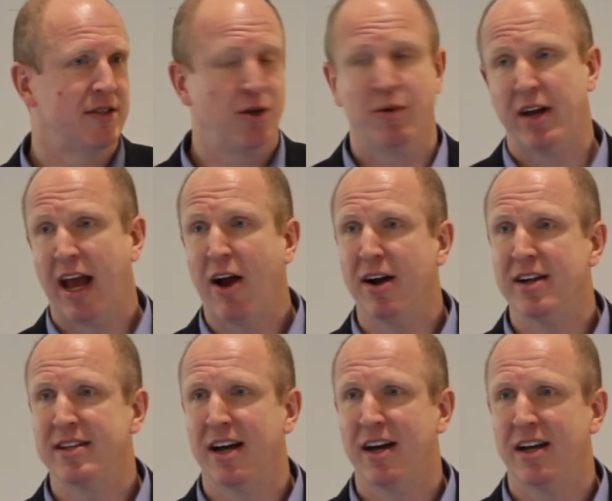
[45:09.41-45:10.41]
to
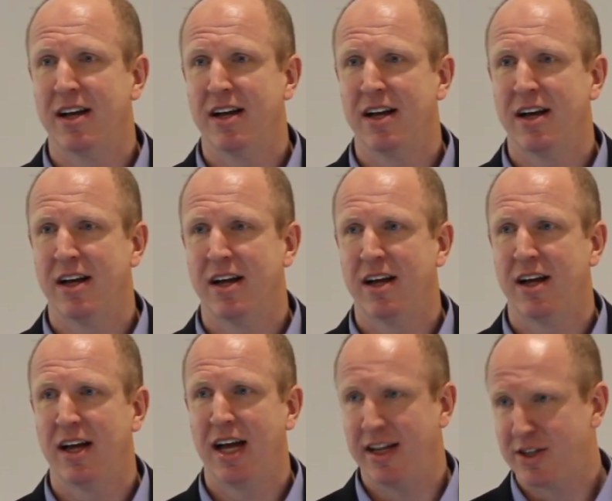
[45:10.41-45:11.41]
inherit
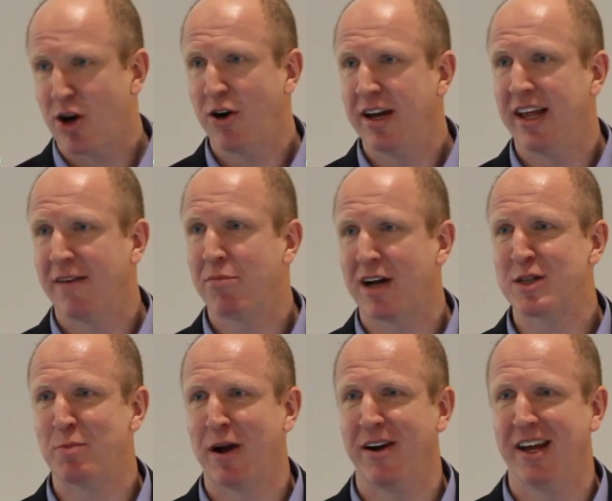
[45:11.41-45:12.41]
an eternity of
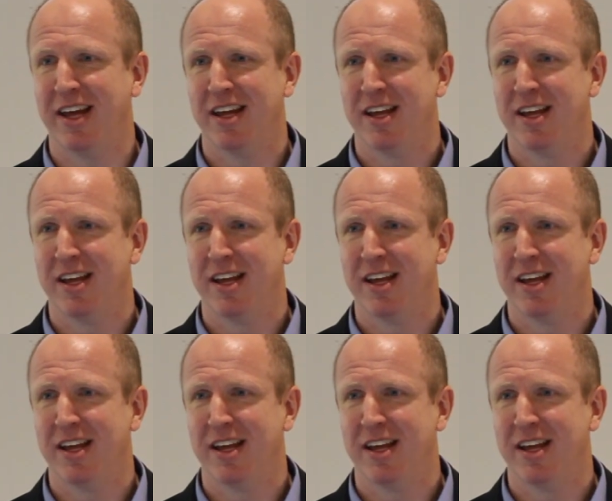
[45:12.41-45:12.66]
prosperity.